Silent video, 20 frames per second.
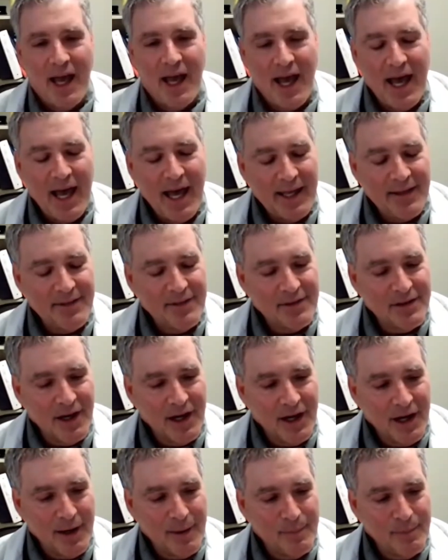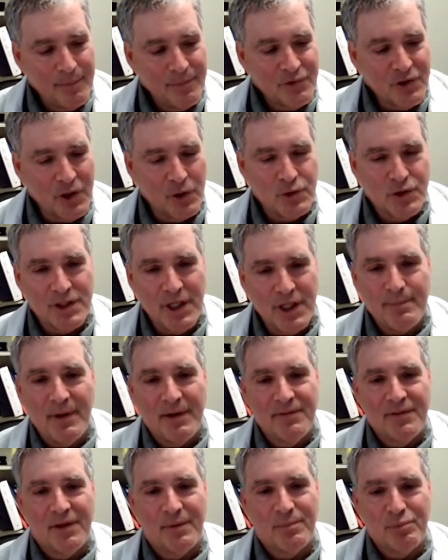And so some
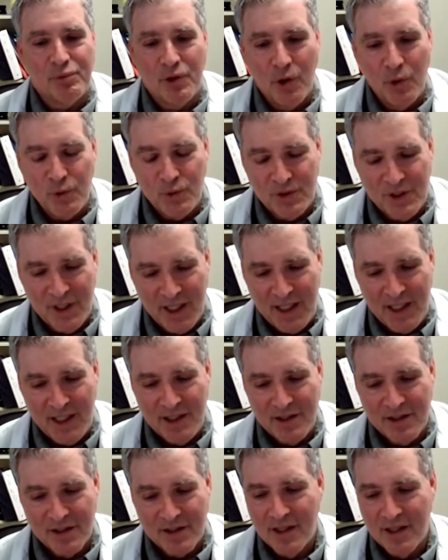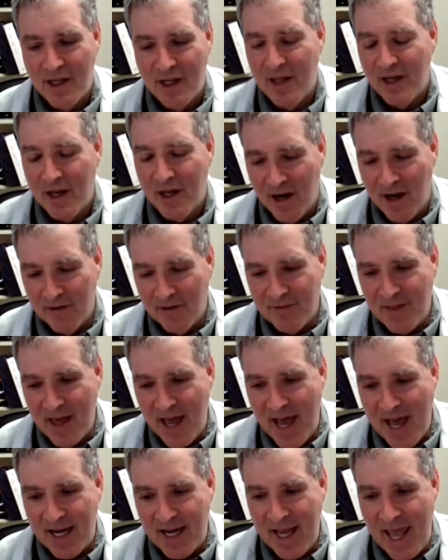of the proteins of
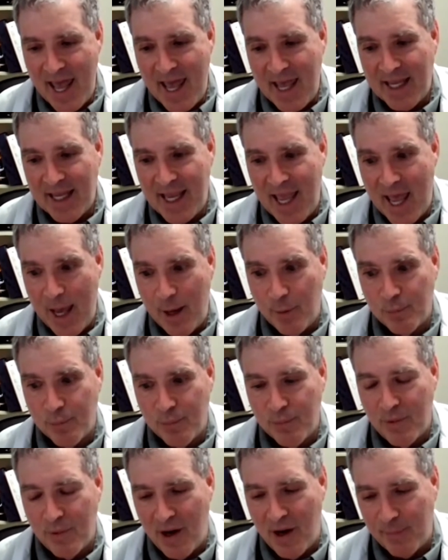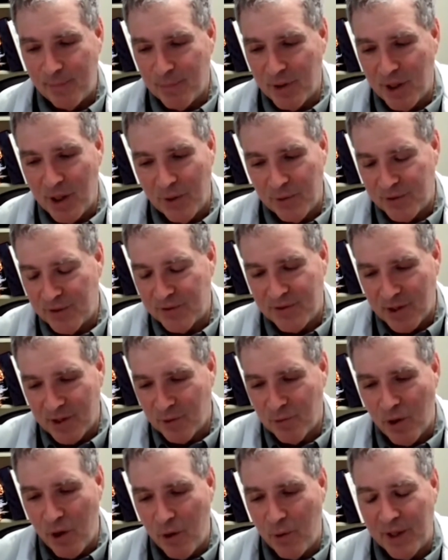that egg embryo that
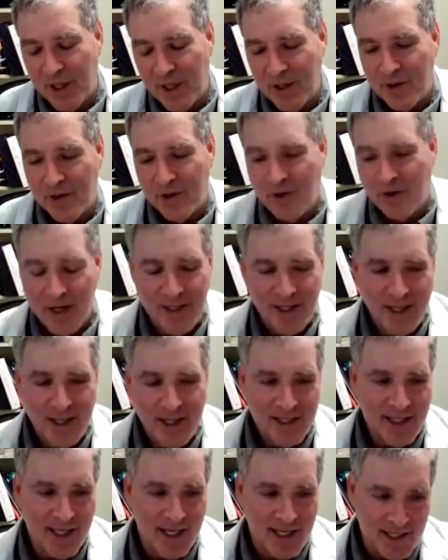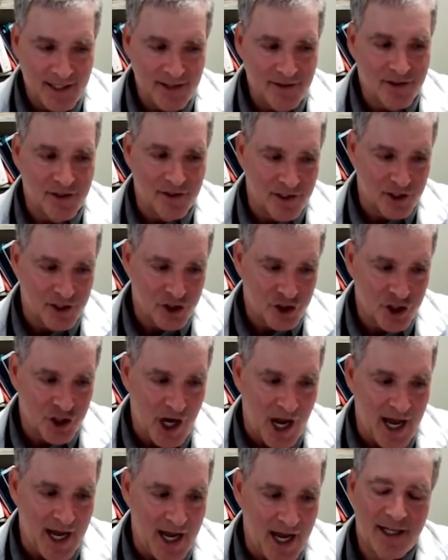they're growing it on get into the
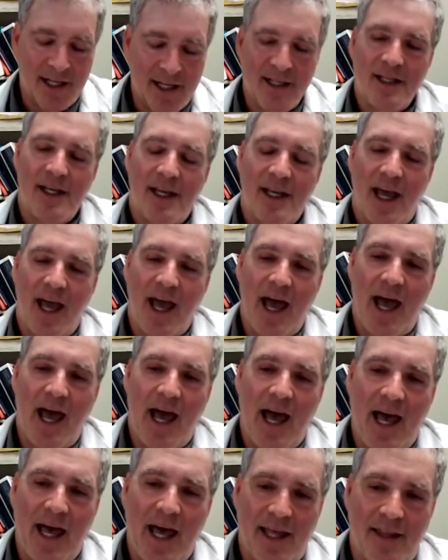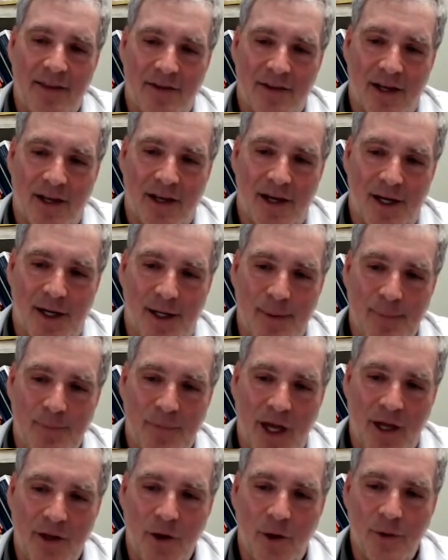shot. And
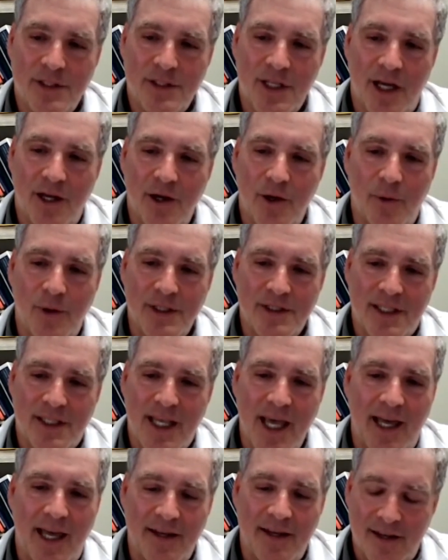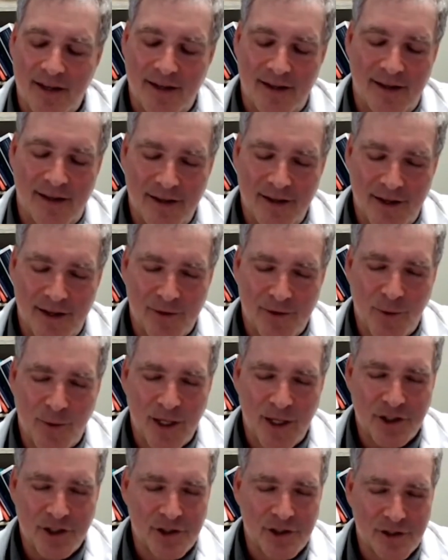I always get, you know,
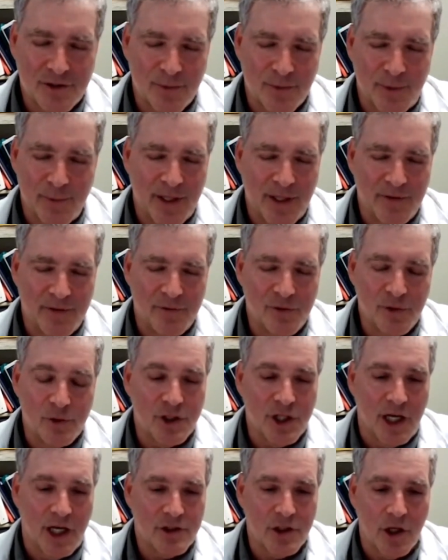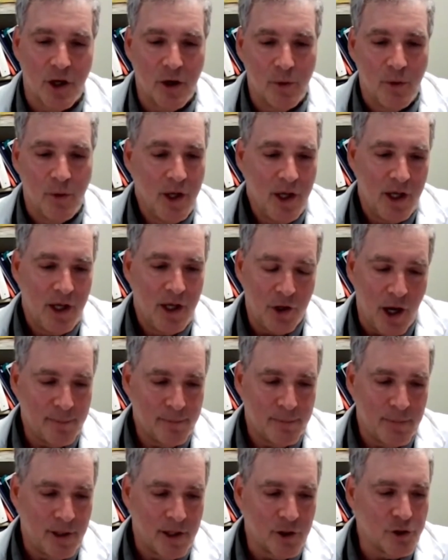questions when we give flu shots. Oh, yeah,
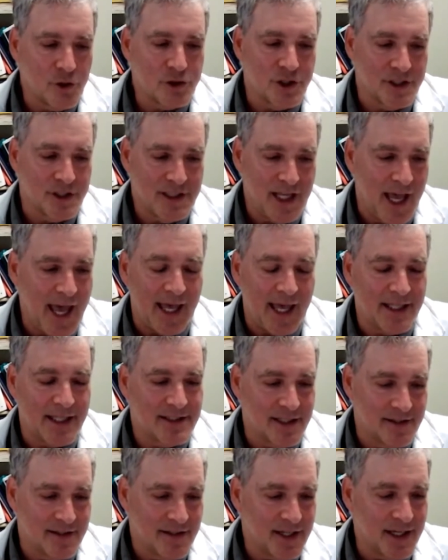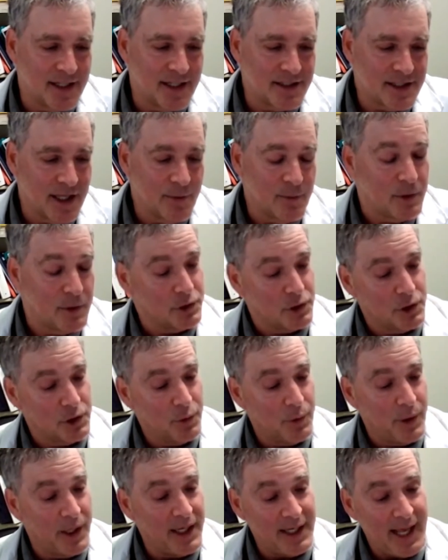I'm allergic to eggs. And then I say, well, do
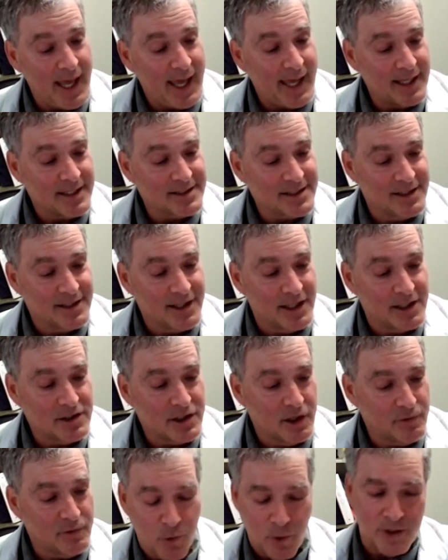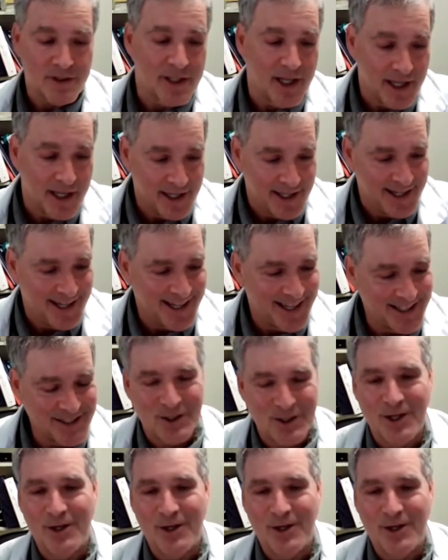you eat eggs? And they say, of course I eat eggs.